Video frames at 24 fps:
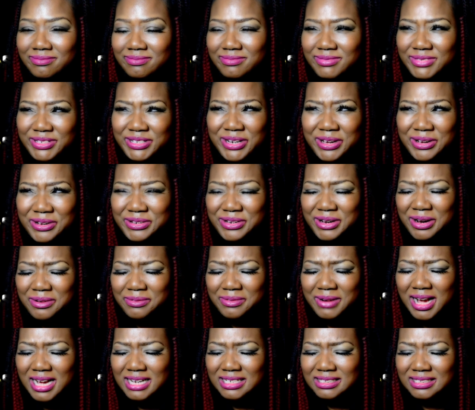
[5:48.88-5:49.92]
You know, your
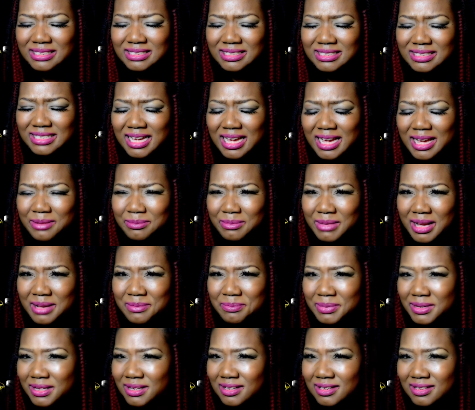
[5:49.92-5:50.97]
rising sign
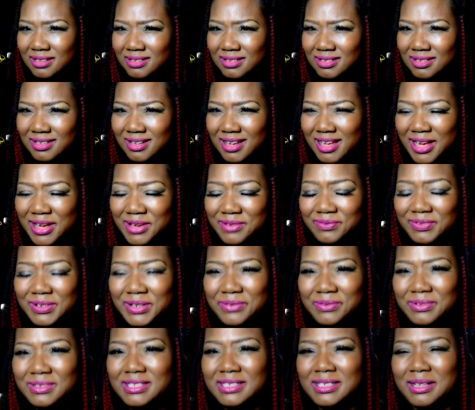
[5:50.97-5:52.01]
might be in
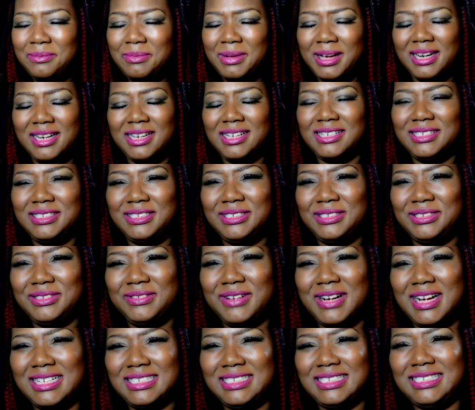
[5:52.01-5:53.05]
conflict with somebody else's
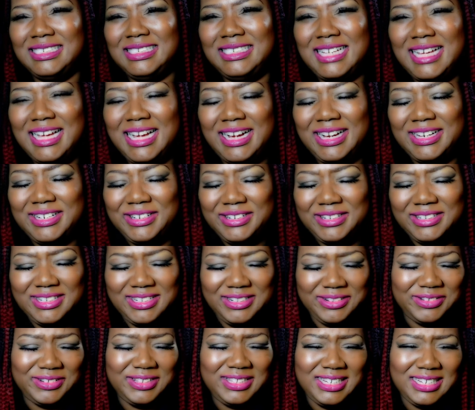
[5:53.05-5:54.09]
rising sign,
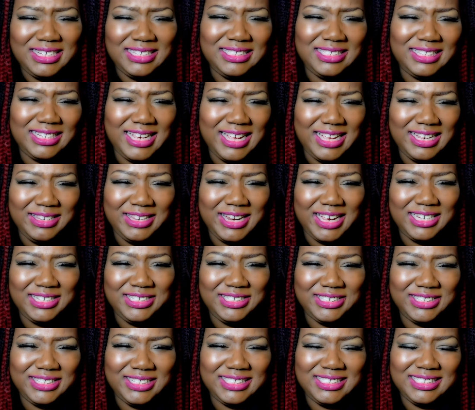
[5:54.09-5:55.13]
or things of that
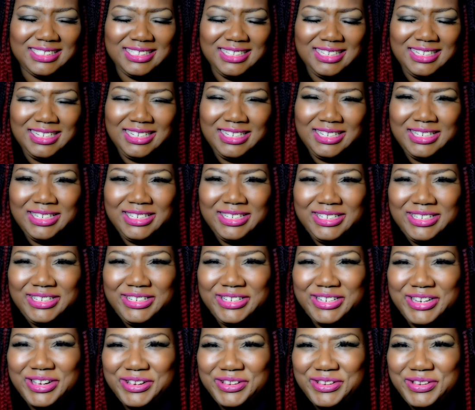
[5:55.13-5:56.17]
nature.
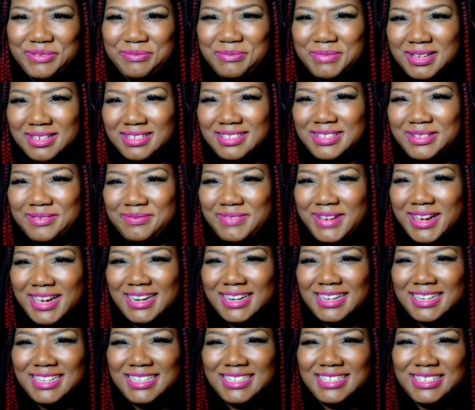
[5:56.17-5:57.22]
You know, you meet
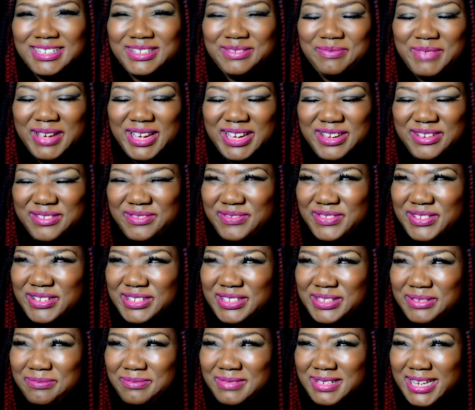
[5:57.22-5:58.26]
somebody that just make you feel
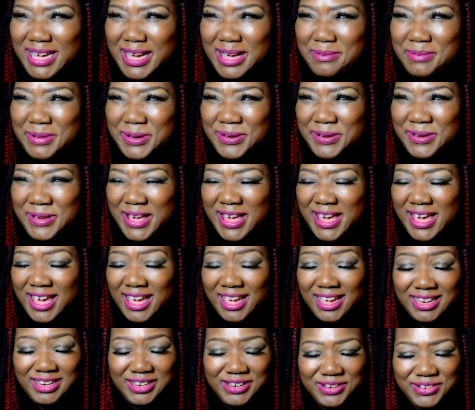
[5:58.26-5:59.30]
some double
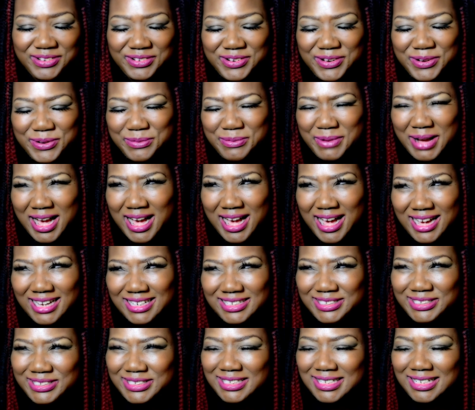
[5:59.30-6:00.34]
and you don't know why.
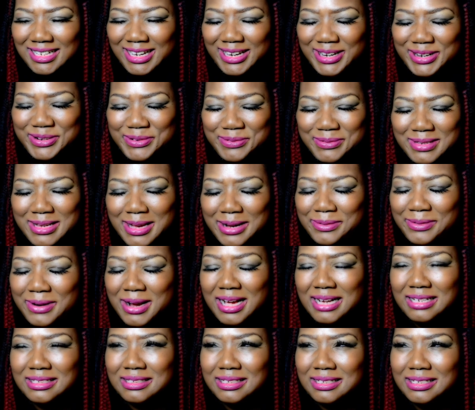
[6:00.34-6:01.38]
It's just like with that
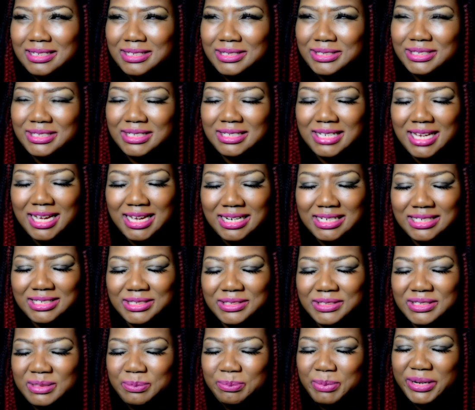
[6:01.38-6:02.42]
rising energy. That is
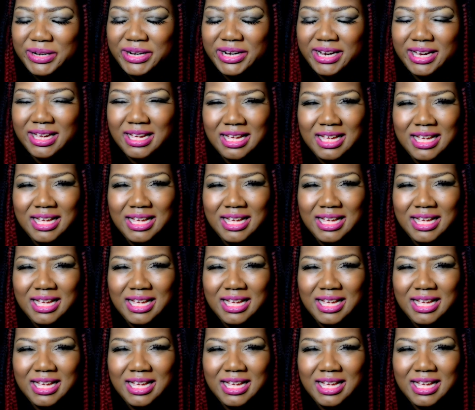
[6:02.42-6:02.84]
your spirit.